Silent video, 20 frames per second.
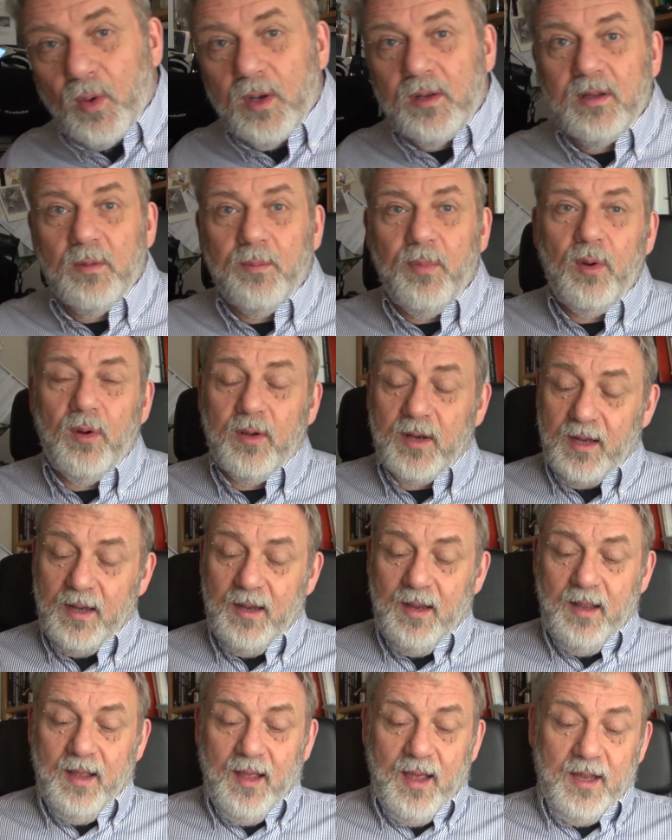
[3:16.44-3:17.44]
Winter book, and
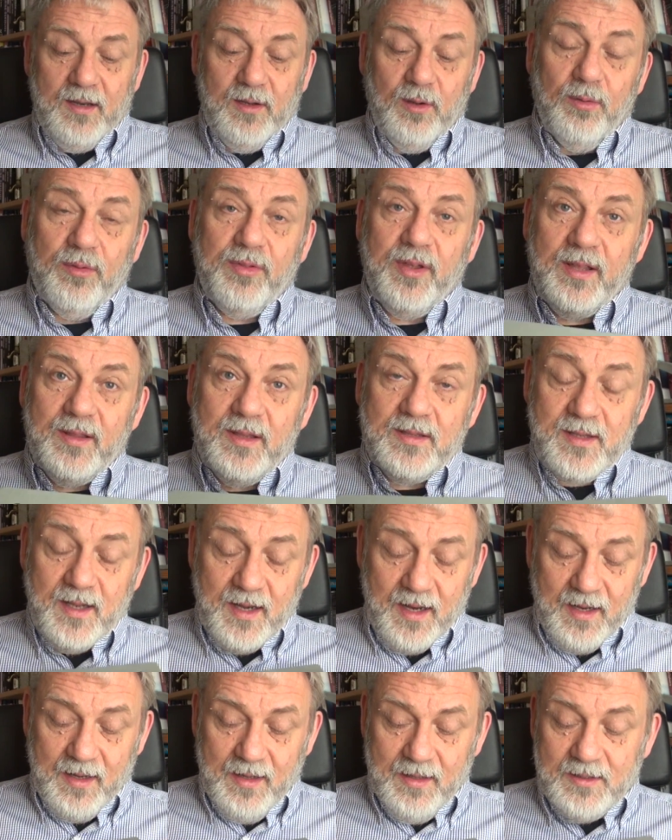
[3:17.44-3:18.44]
I don't think there's
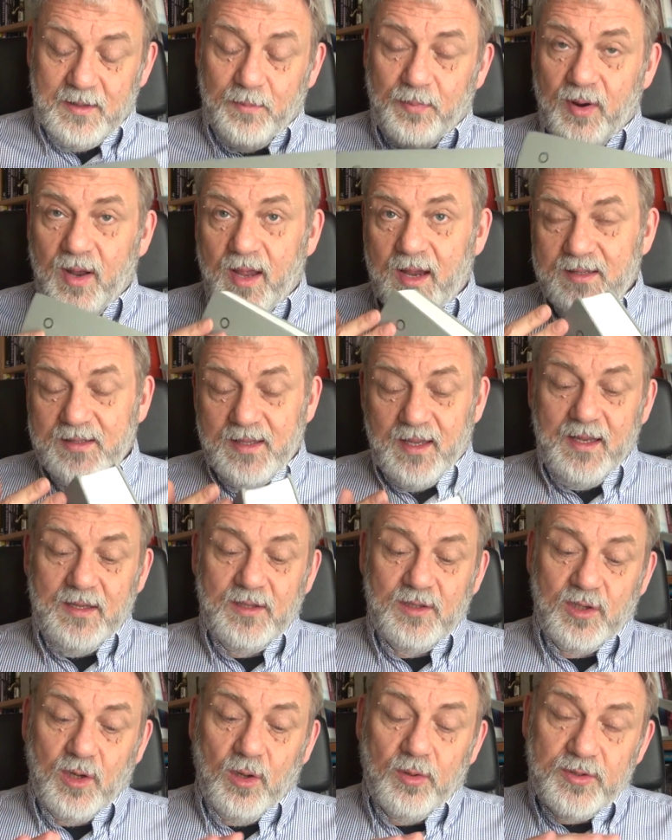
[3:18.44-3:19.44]
any surprise that
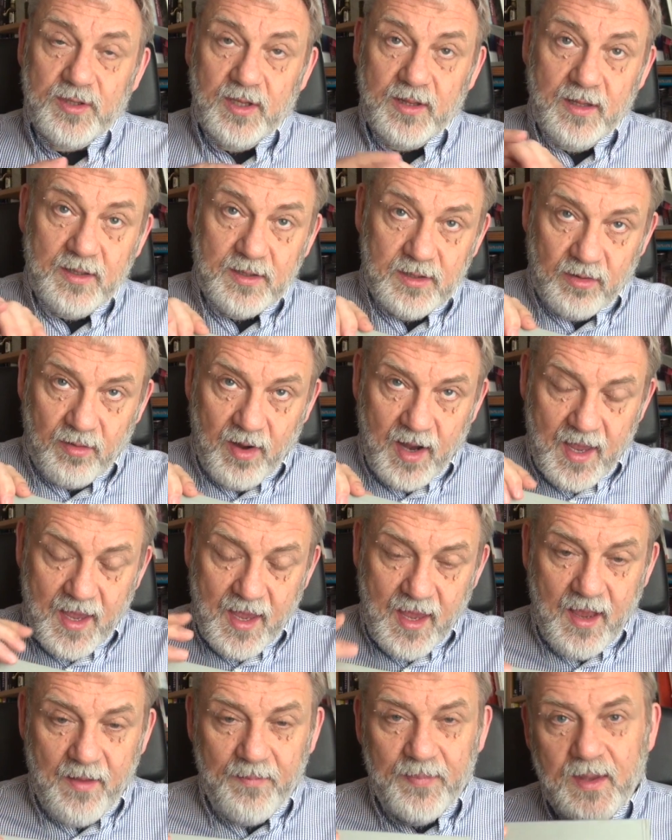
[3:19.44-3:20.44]
he's chosen this grey
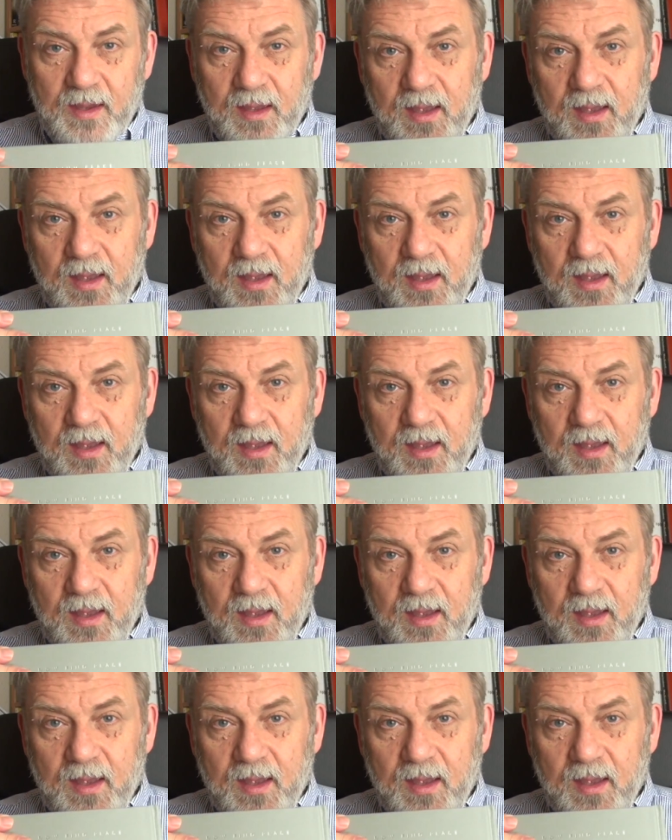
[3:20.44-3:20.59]
here.